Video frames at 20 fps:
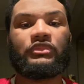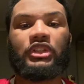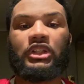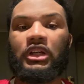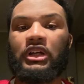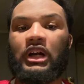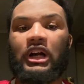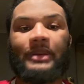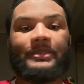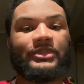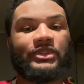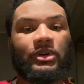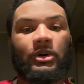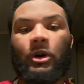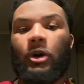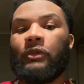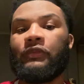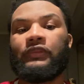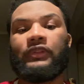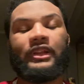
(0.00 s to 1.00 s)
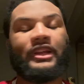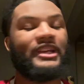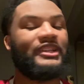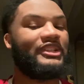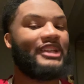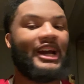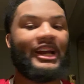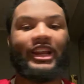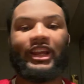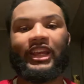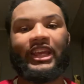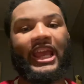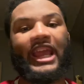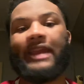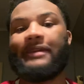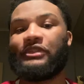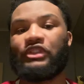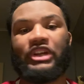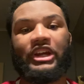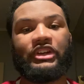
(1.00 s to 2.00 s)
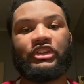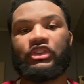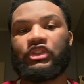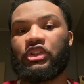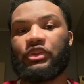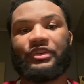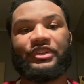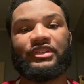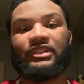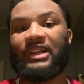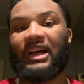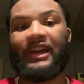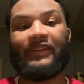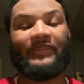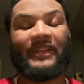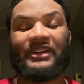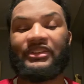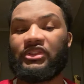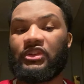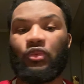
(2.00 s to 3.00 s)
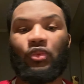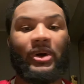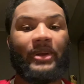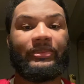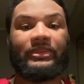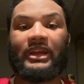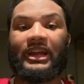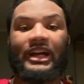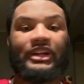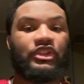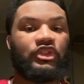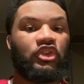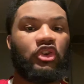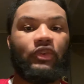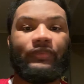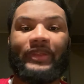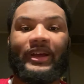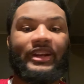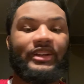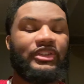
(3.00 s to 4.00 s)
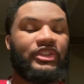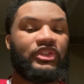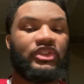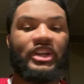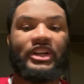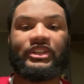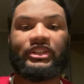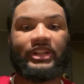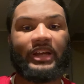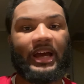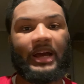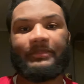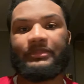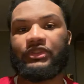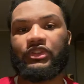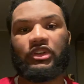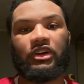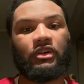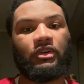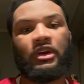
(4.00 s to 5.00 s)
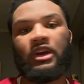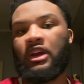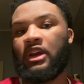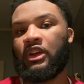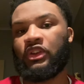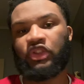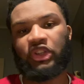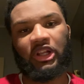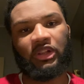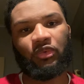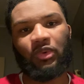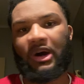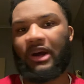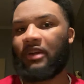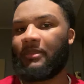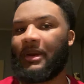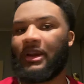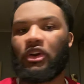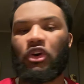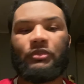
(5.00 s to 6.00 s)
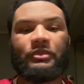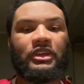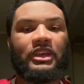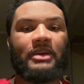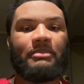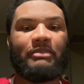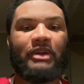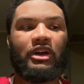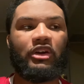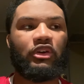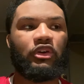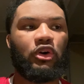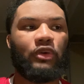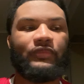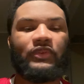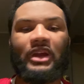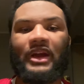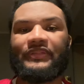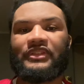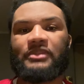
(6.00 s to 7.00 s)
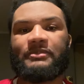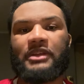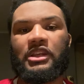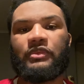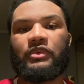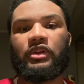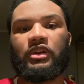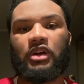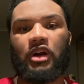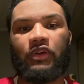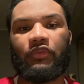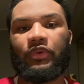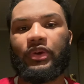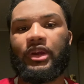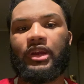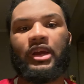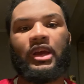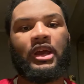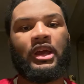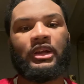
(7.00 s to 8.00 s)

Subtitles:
hopefully it's not a game changer to his life. That's the one thing I just hope, that it just doesn't happen. So Jalen Waddle, hope you get better and hope you have a speedy recovery.